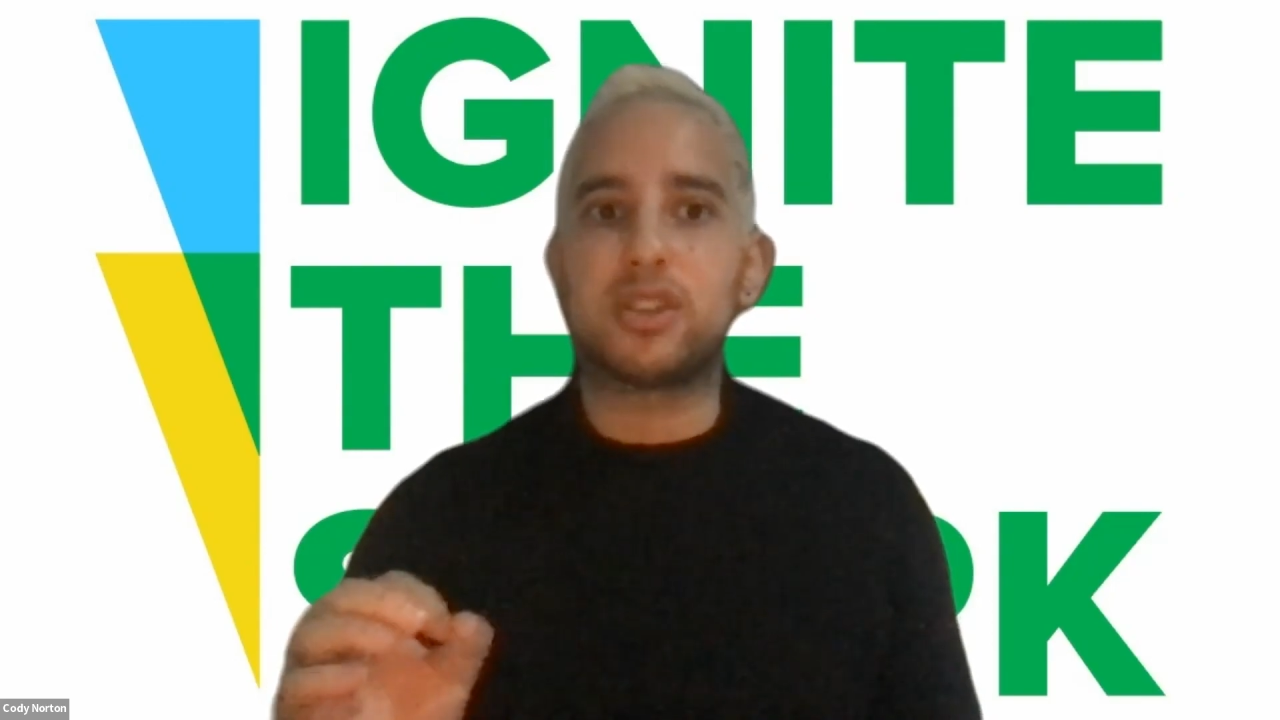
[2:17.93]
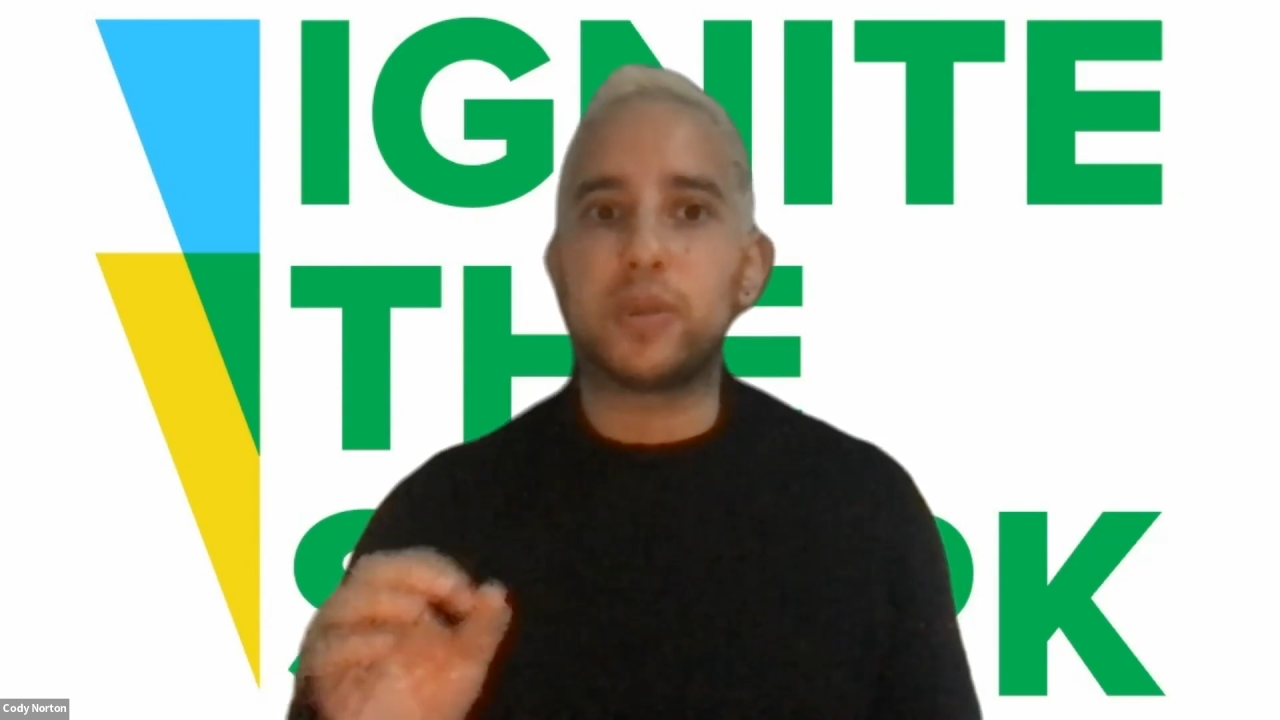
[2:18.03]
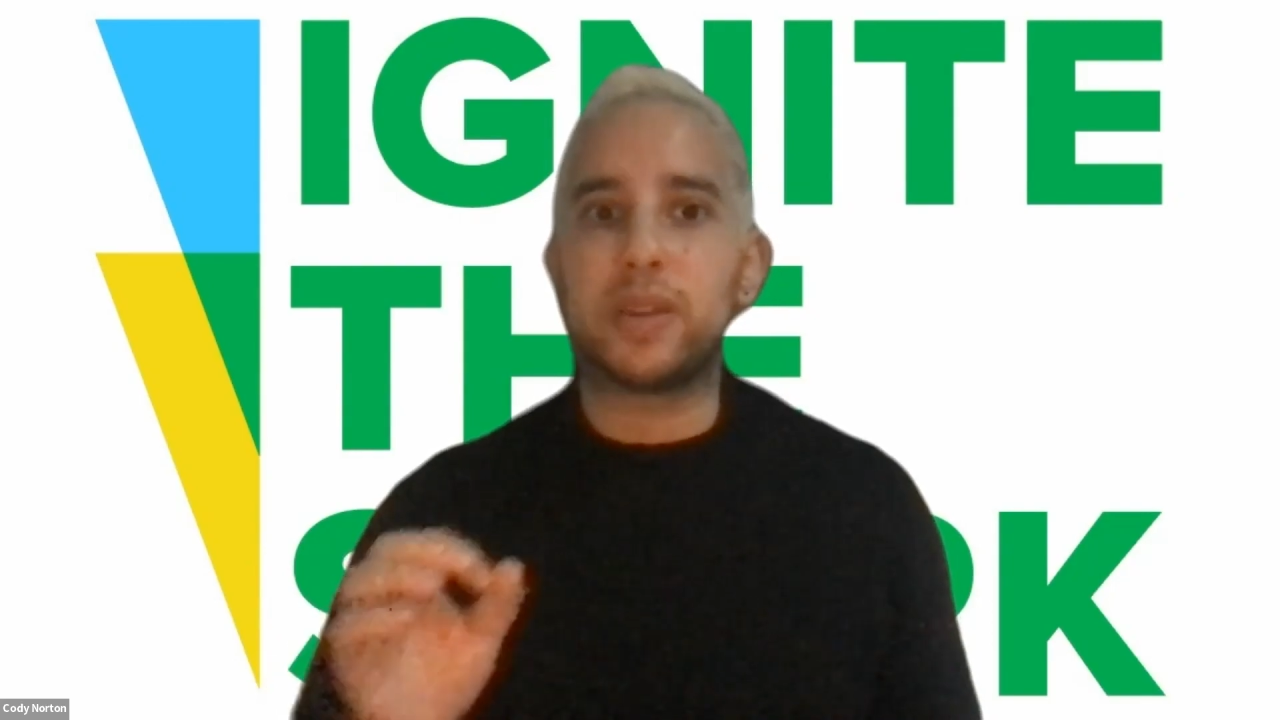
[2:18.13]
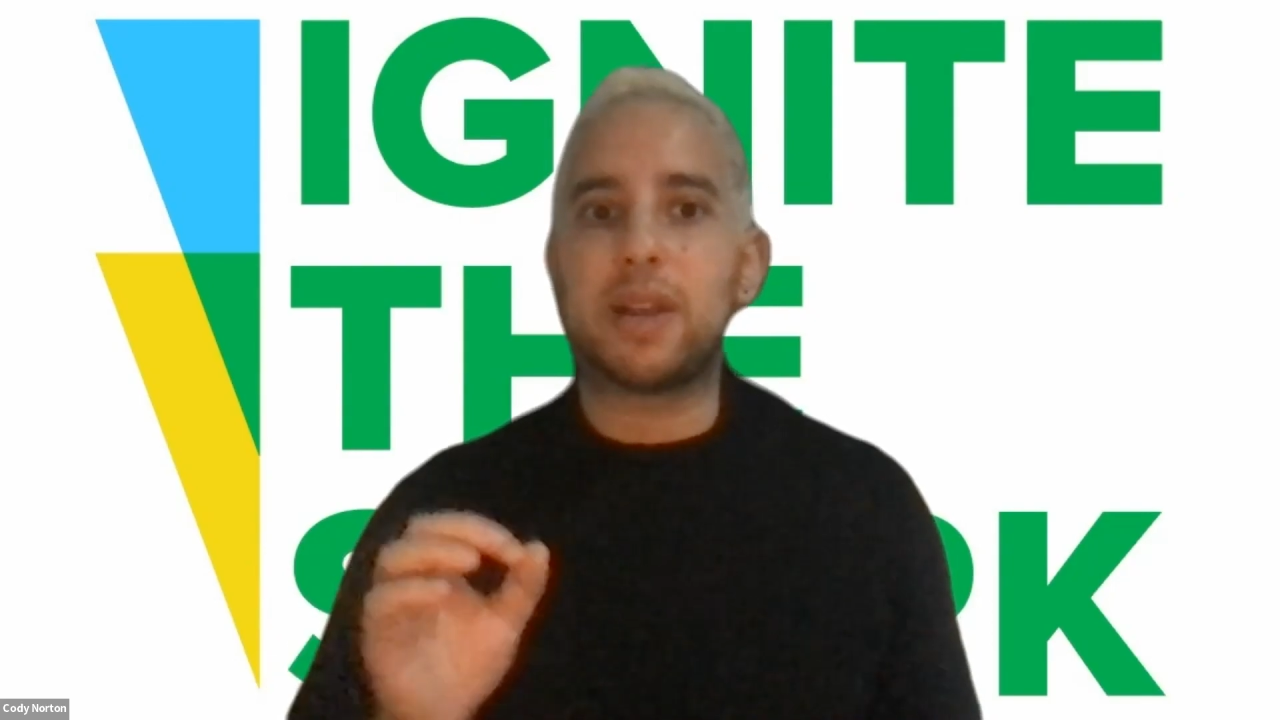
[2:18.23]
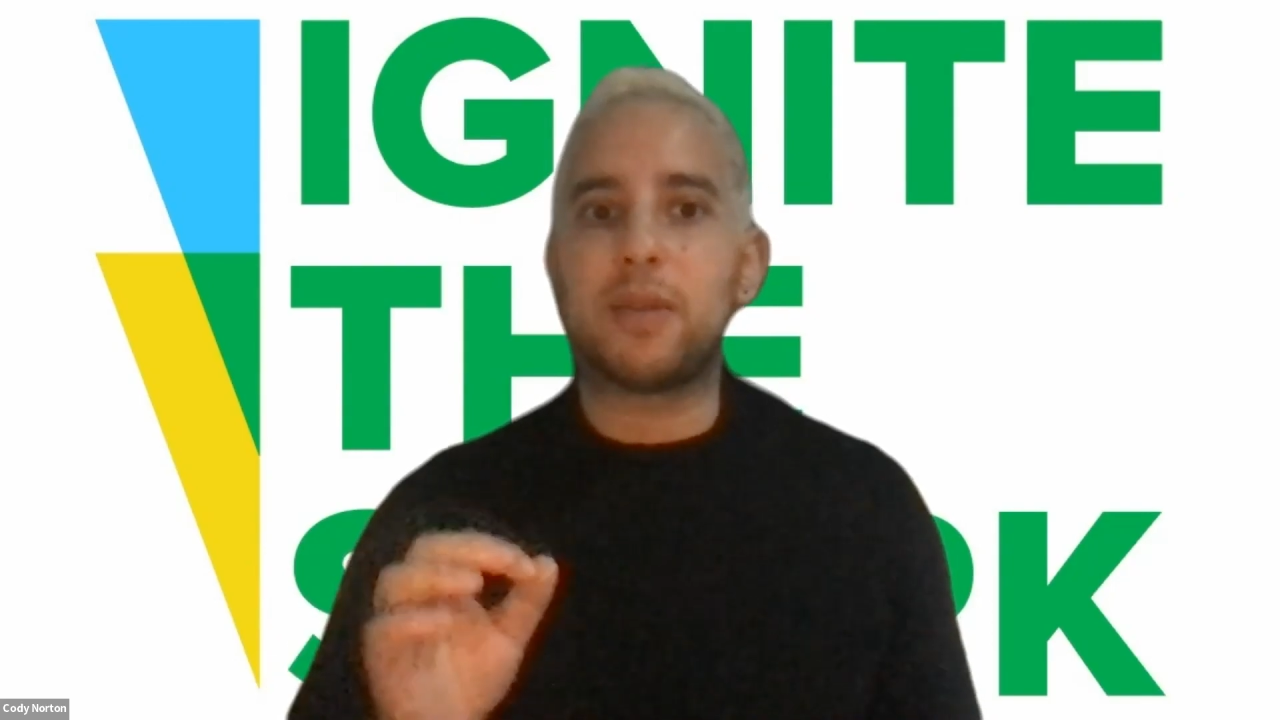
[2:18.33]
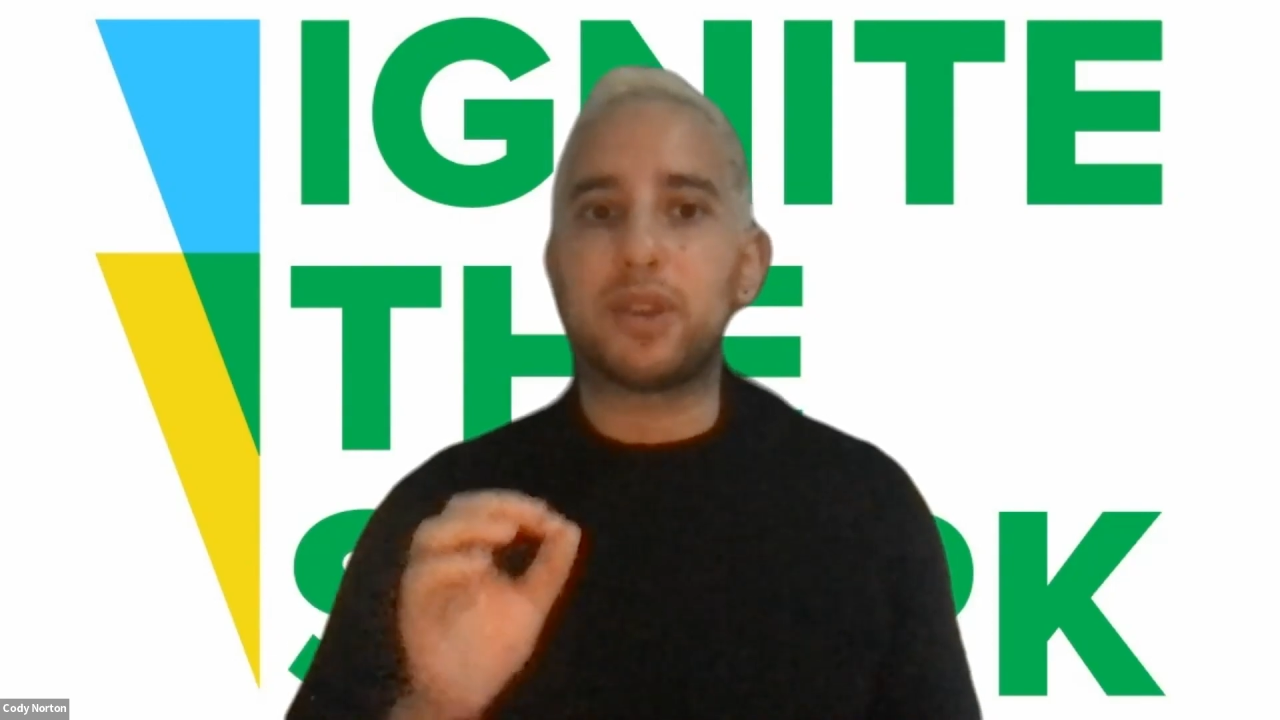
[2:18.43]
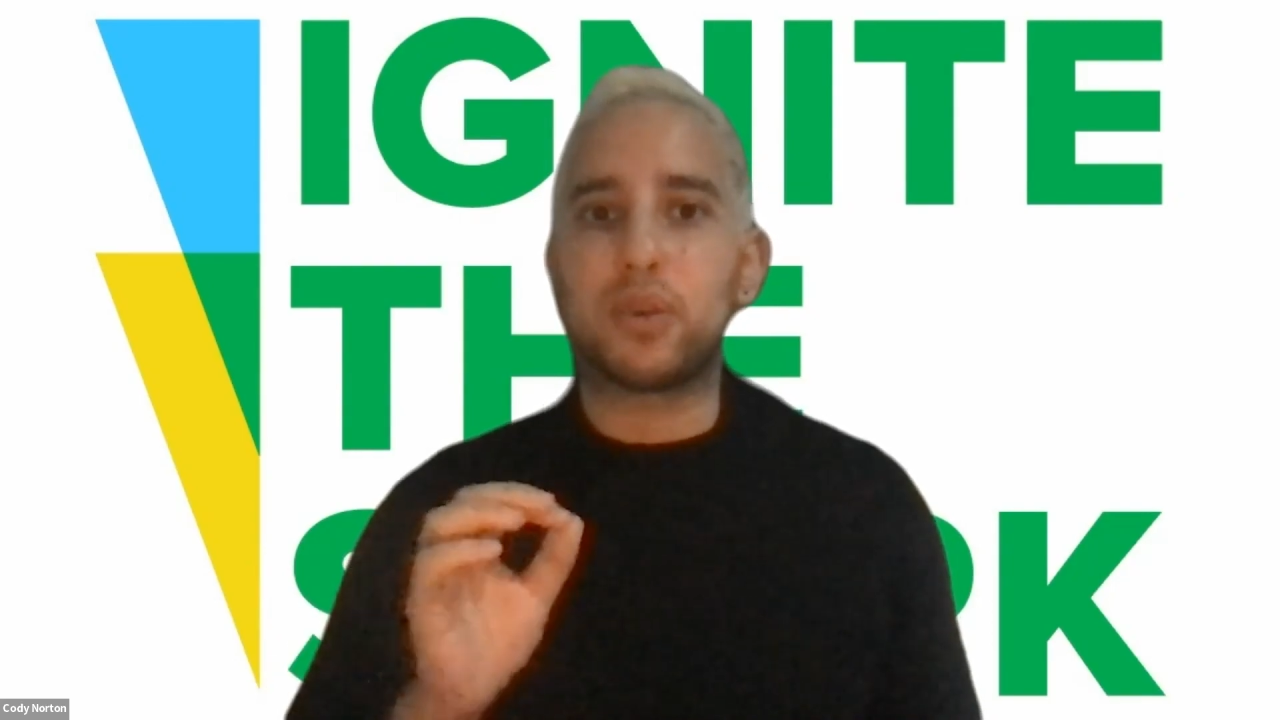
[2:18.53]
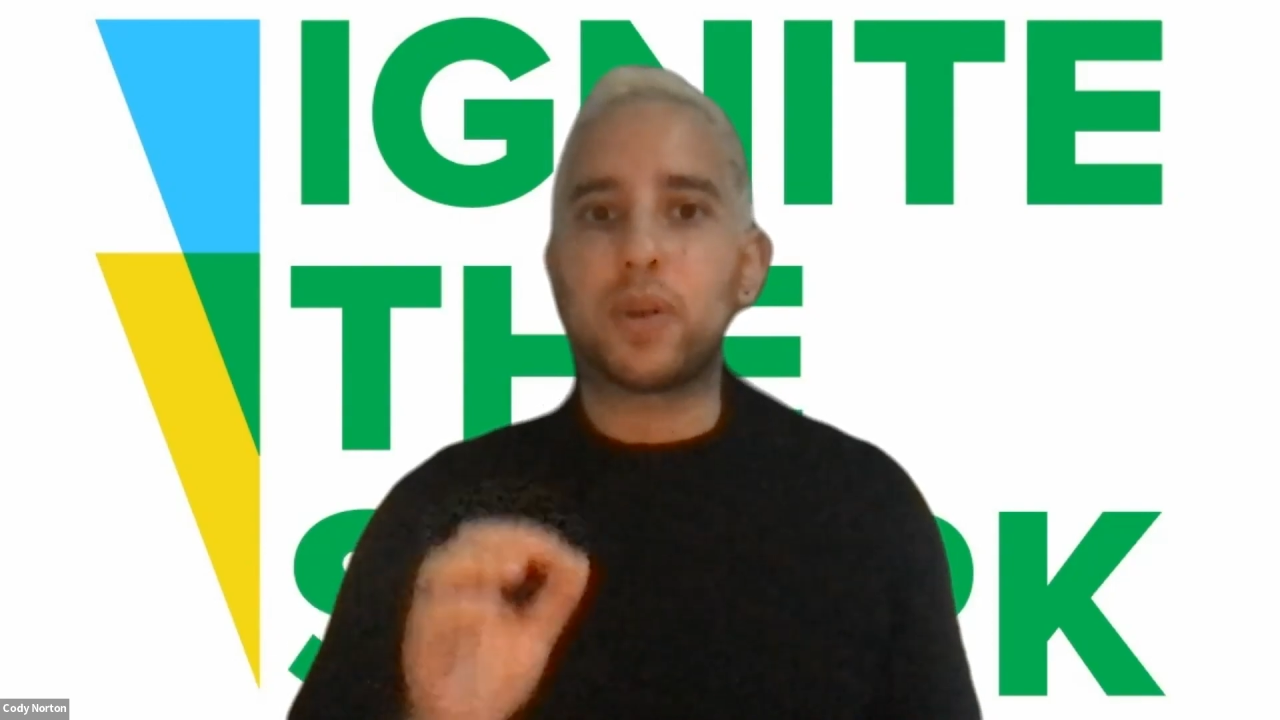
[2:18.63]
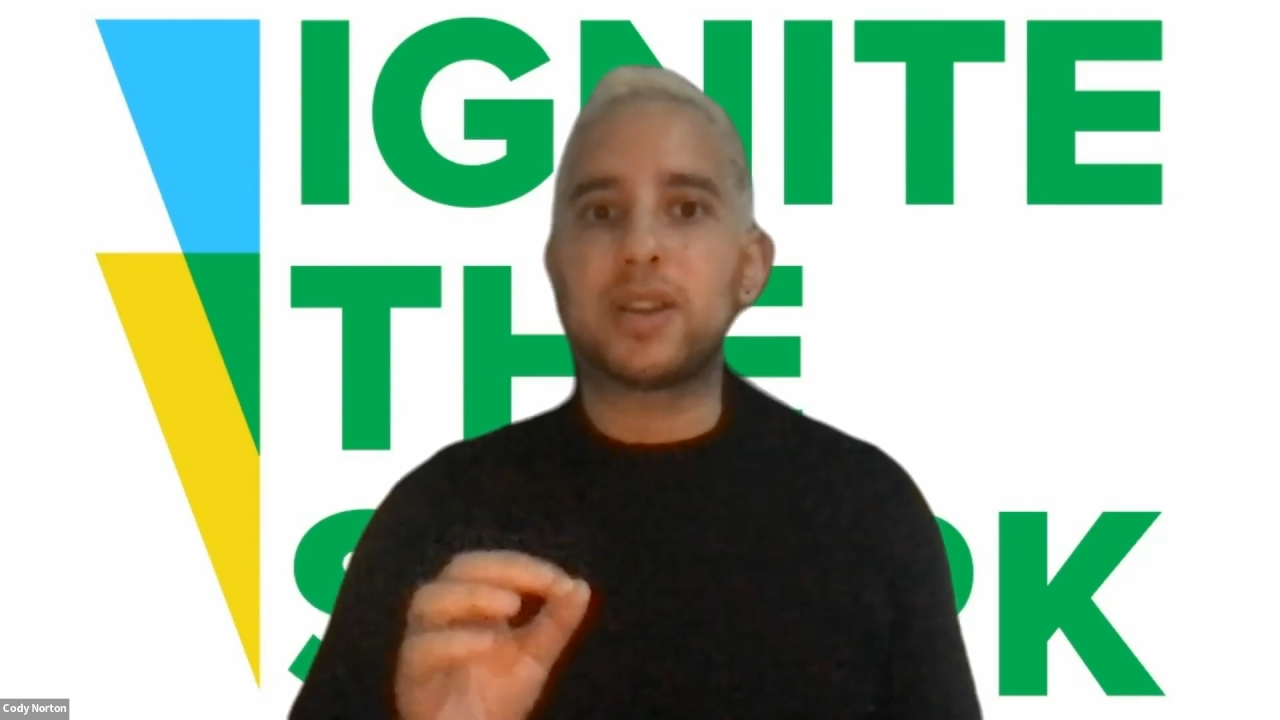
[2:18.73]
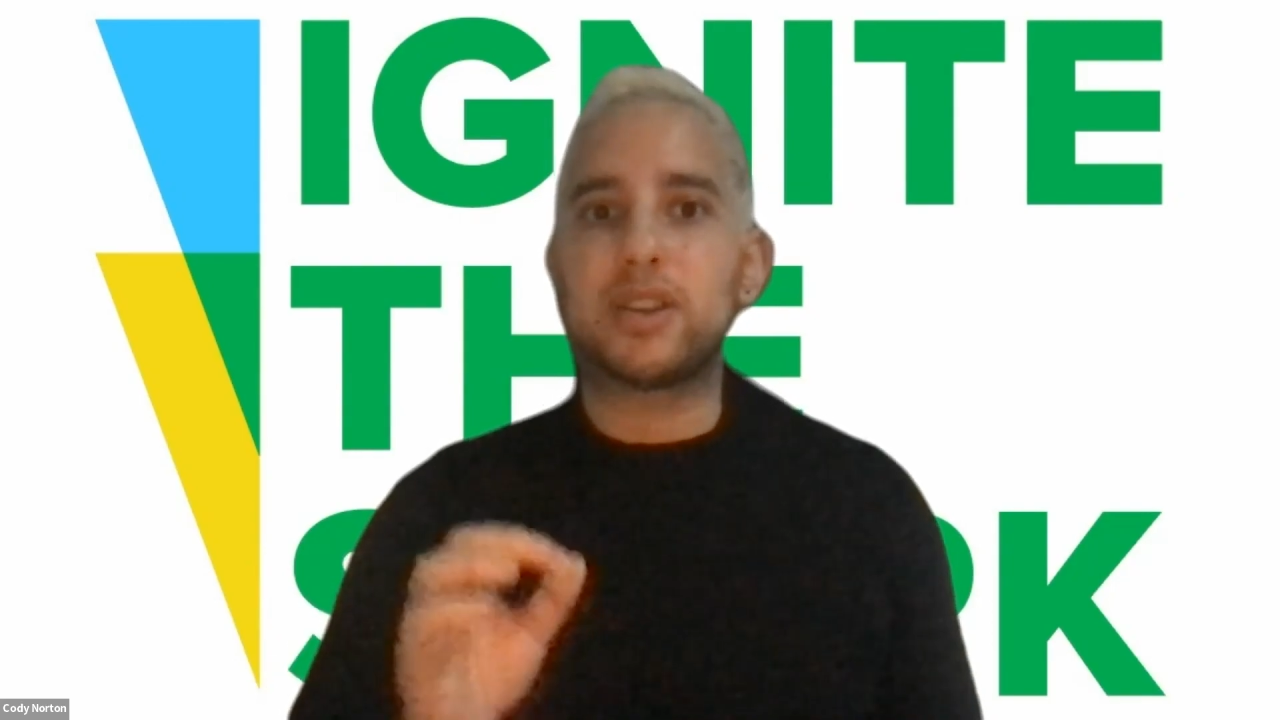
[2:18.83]
So we thought it'd be
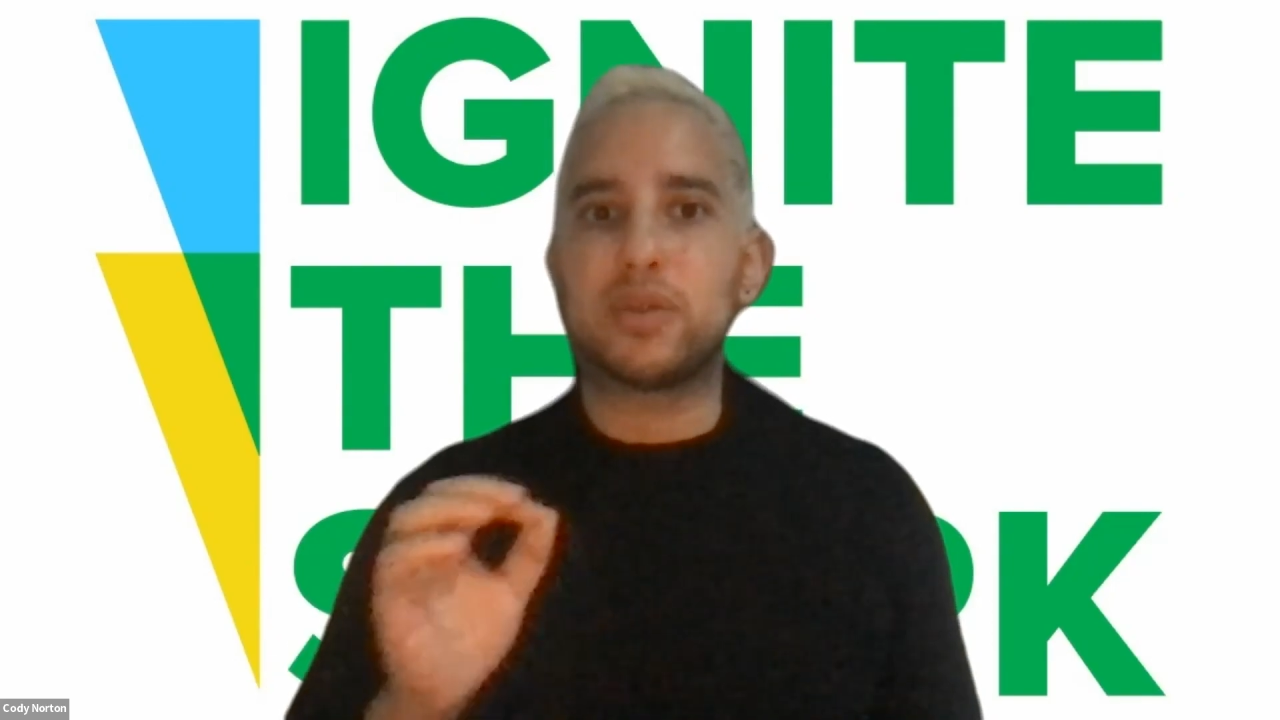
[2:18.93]
great to